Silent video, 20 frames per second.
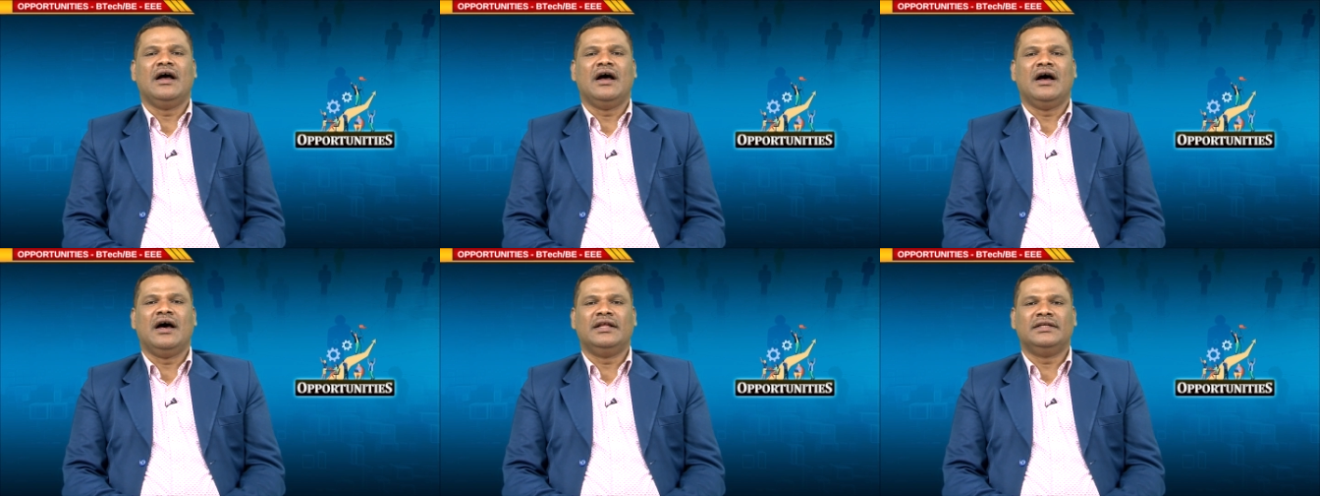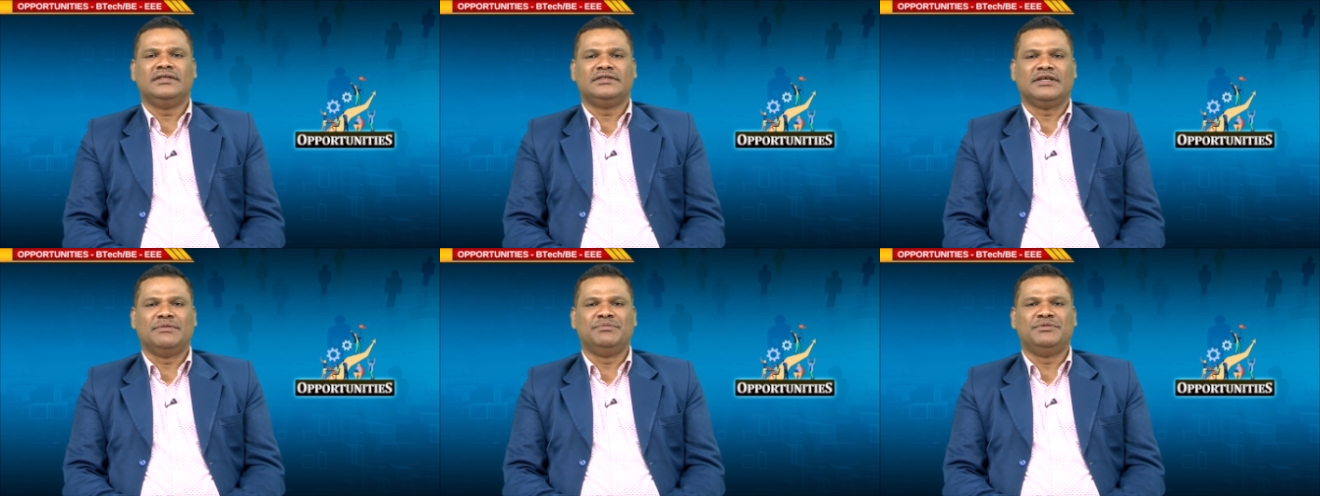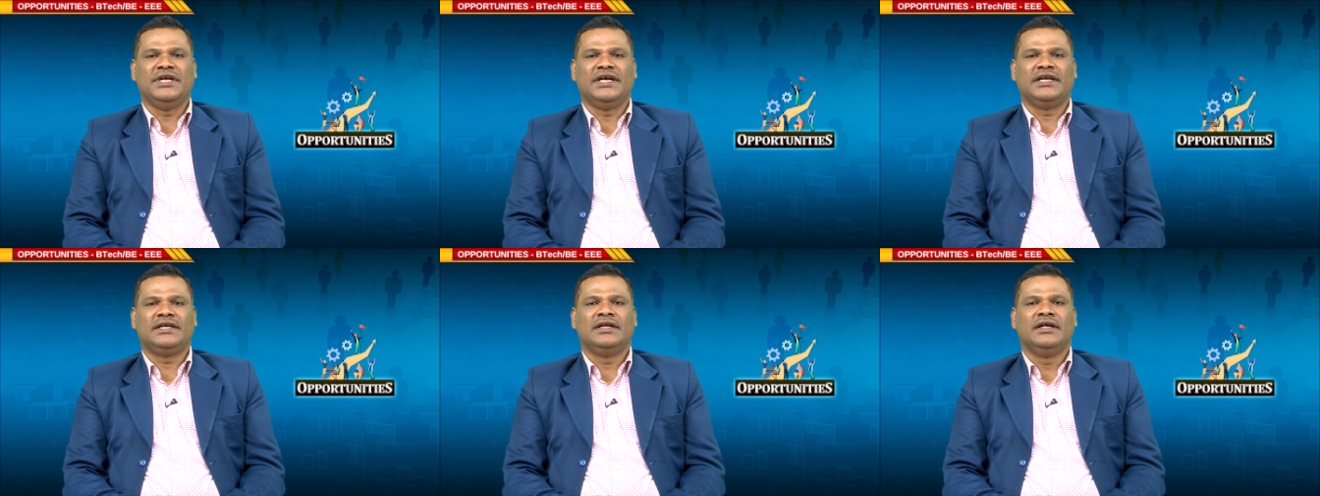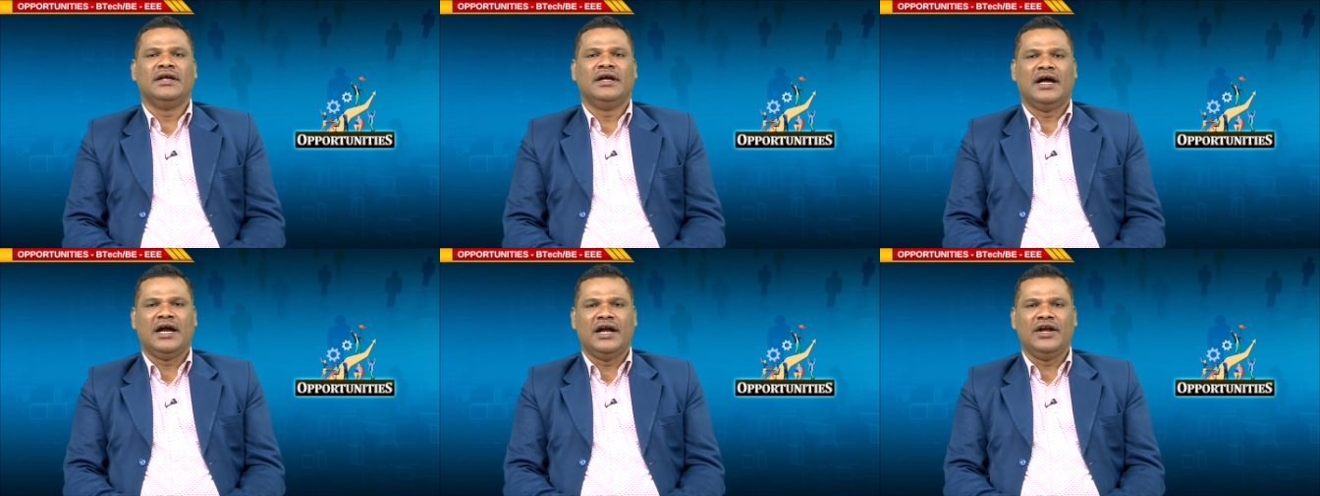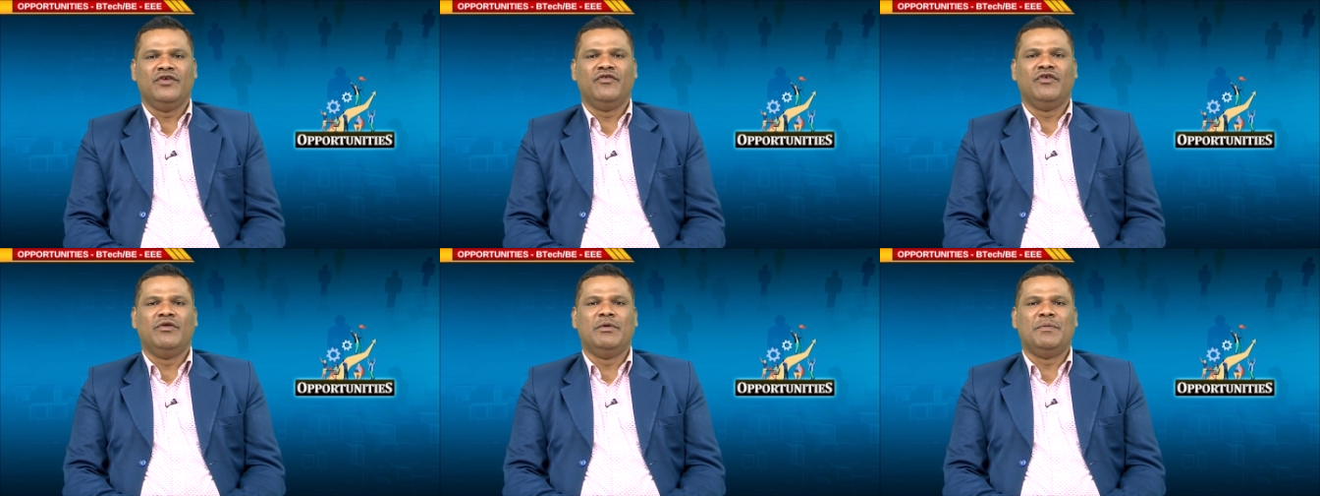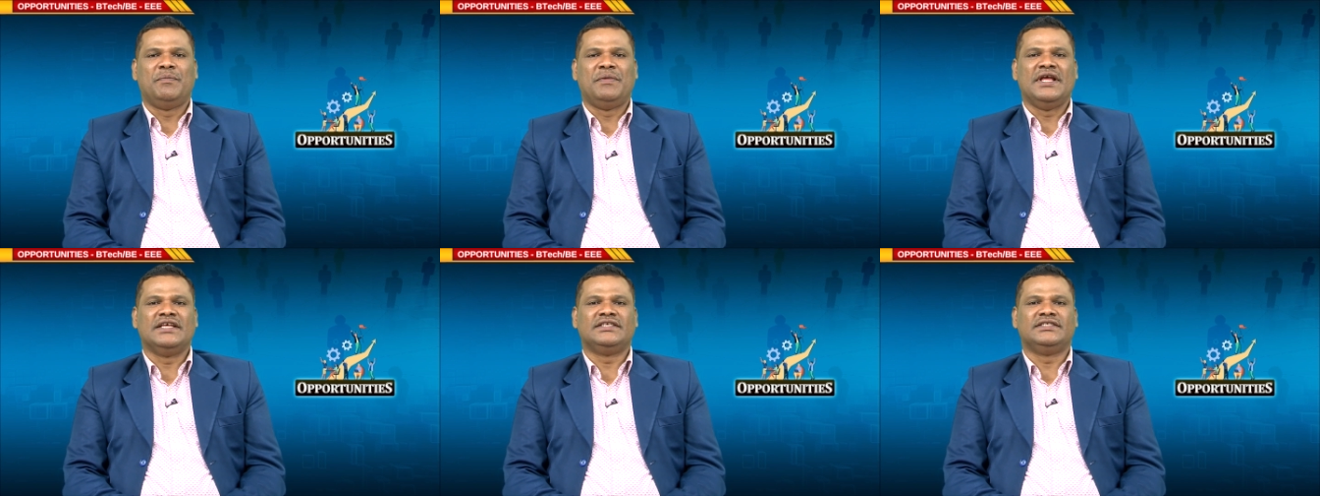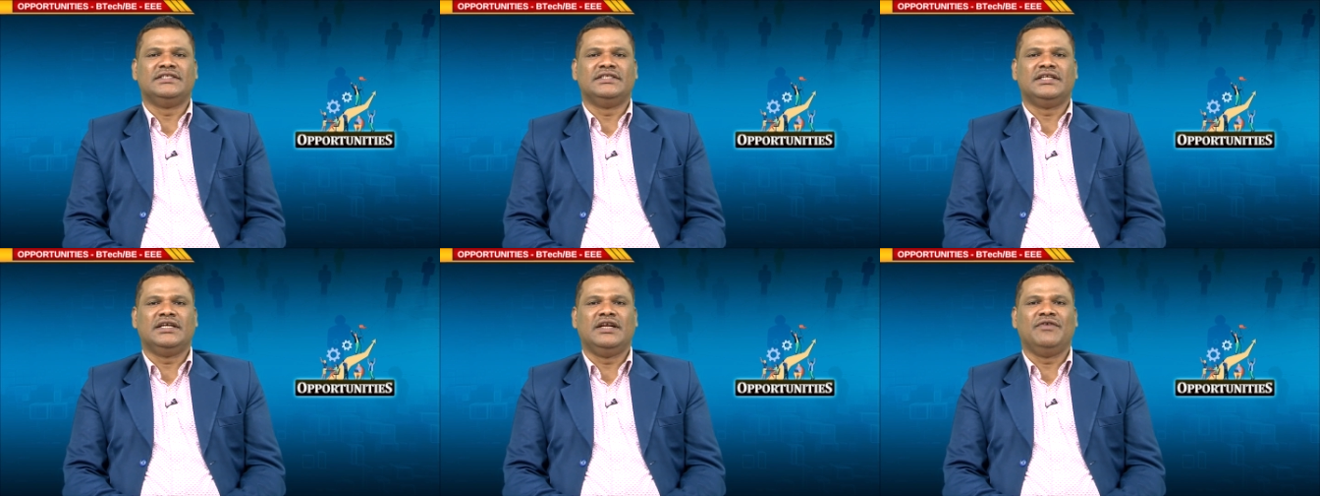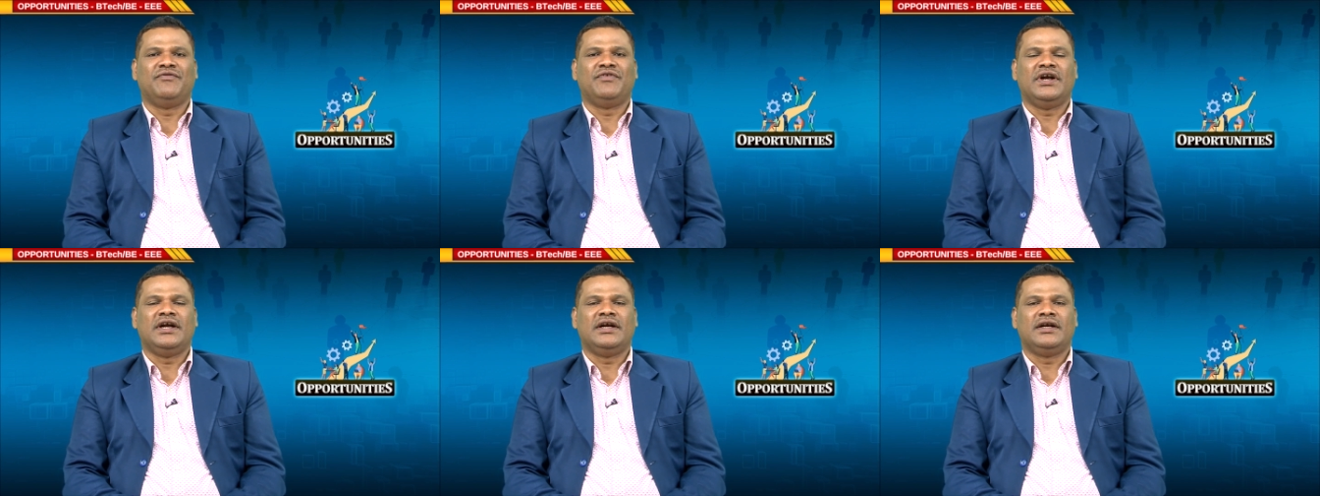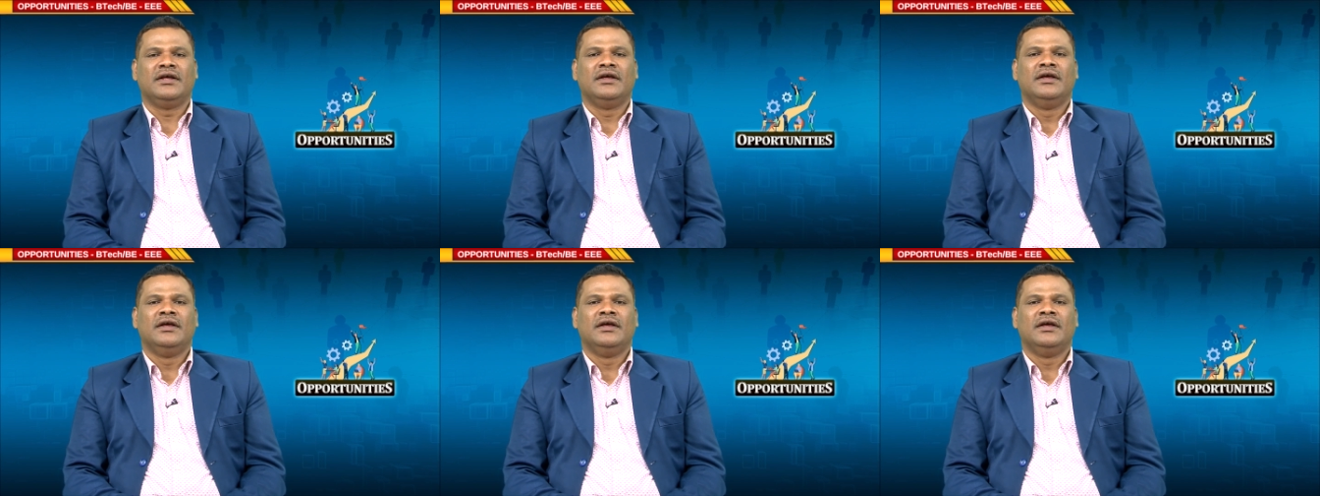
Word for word: on subject and you will be placed in the different